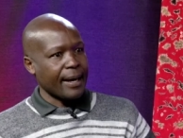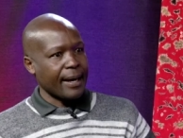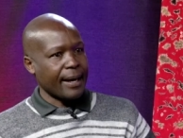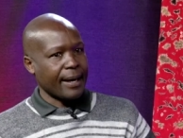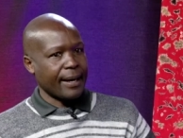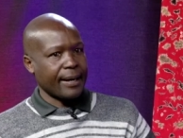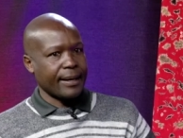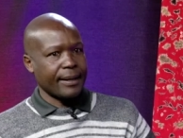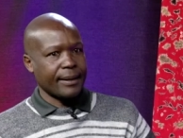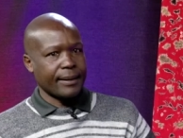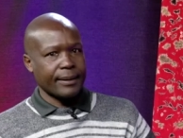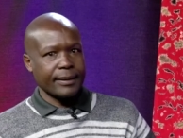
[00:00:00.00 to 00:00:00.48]

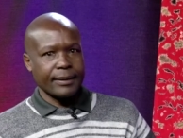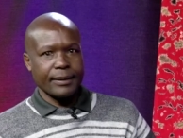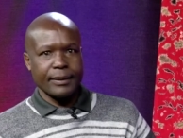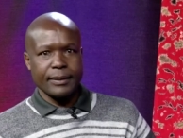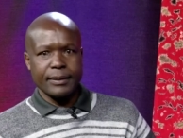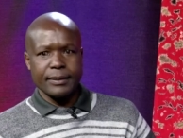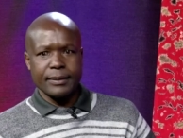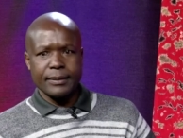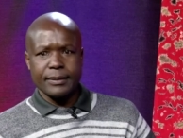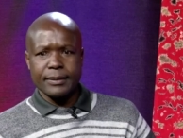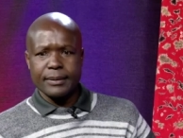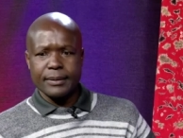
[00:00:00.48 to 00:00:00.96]
and
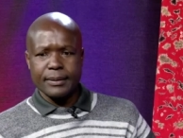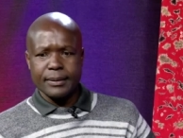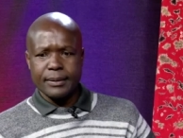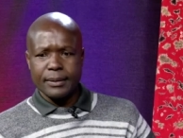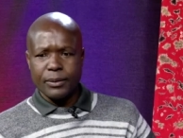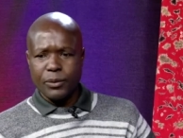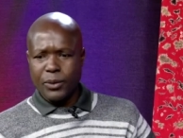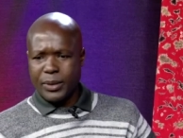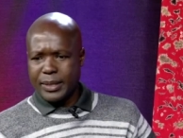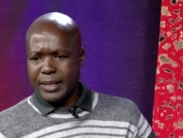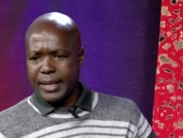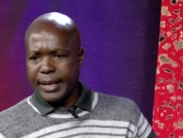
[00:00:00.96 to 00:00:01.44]
he,
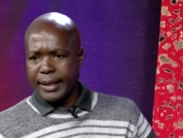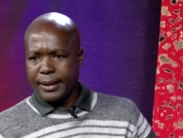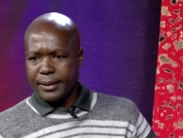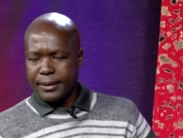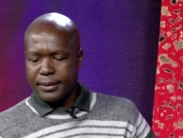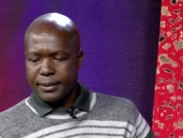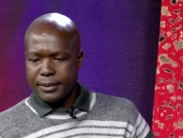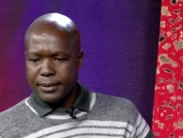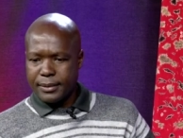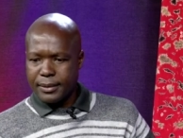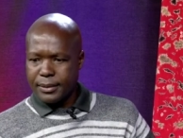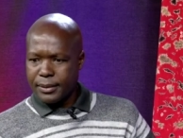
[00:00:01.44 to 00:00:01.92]
he was like,
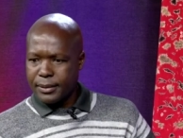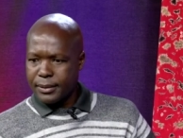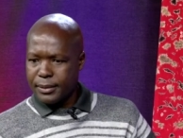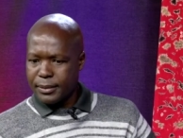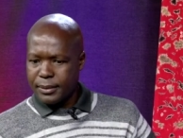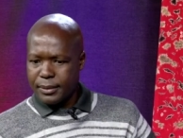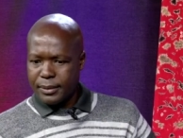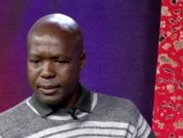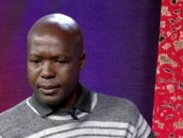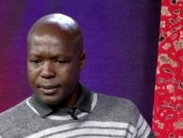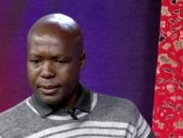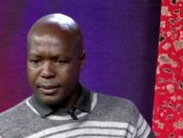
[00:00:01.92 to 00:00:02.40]

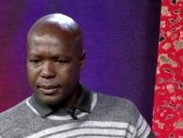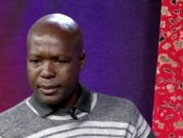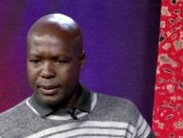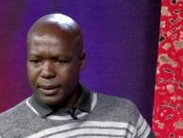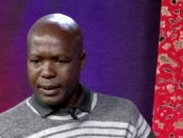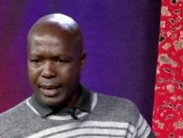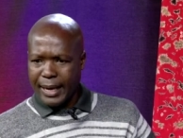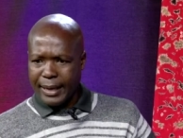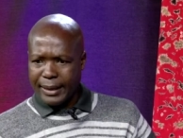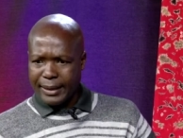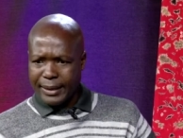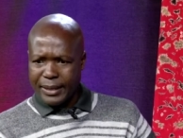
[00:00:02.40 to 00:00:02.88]
"So,
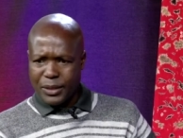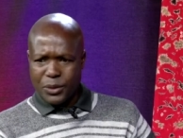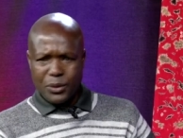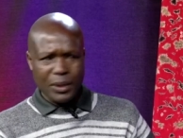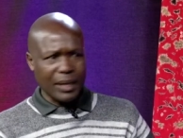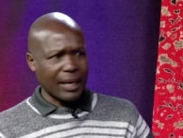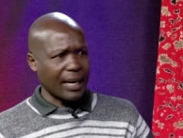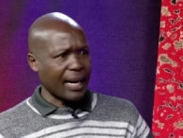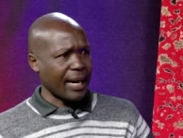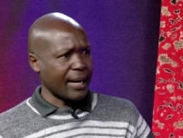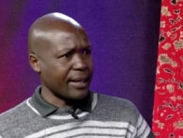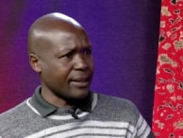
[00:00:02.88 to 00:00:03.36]
are these
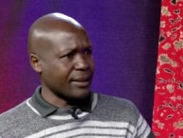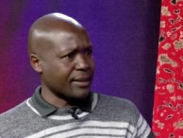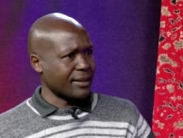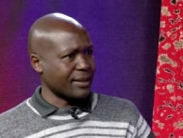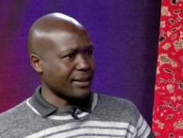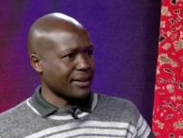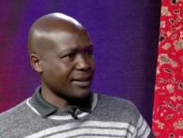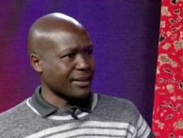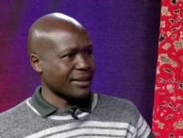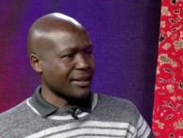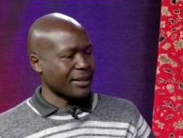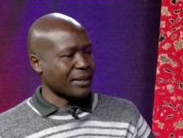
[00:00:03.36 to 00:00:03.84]
your
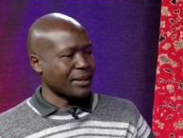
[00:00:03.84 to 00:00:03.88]
clients?"